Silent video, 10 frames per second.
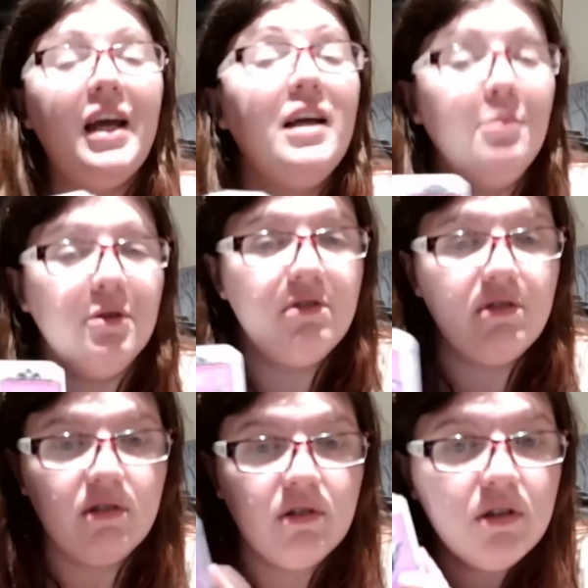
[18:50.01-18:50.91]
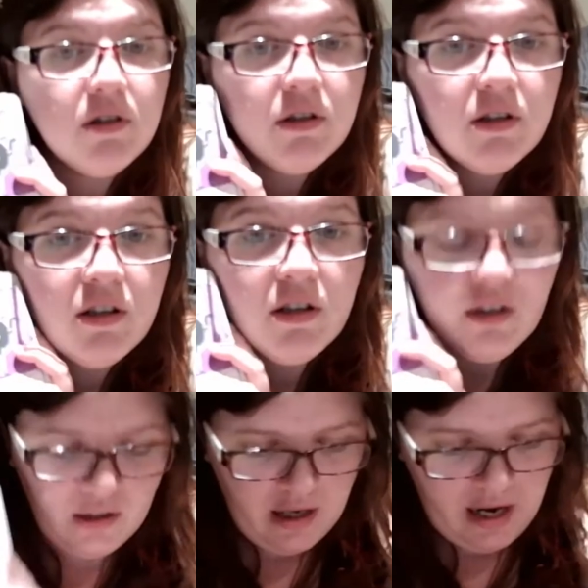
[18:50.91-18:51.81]
animals.
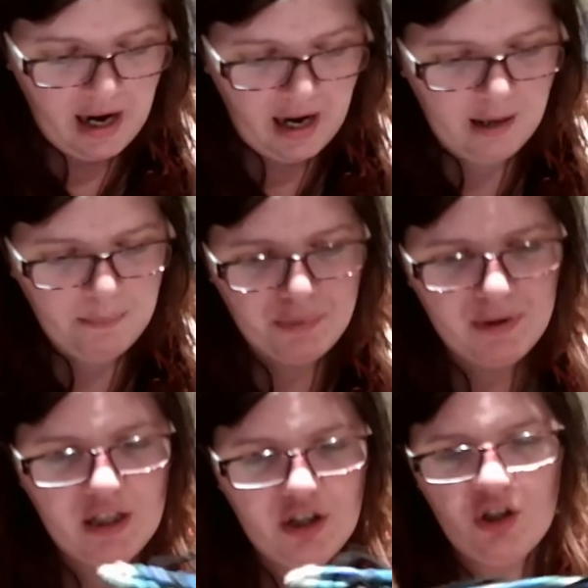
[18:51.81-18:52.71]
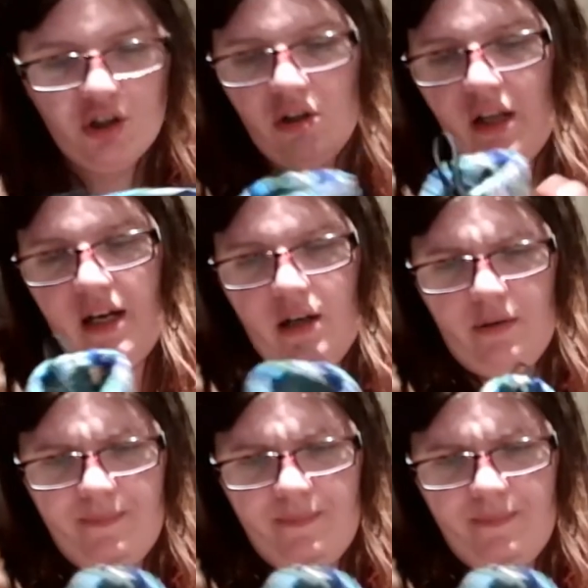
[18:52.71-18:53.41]
And I'm pretty sure like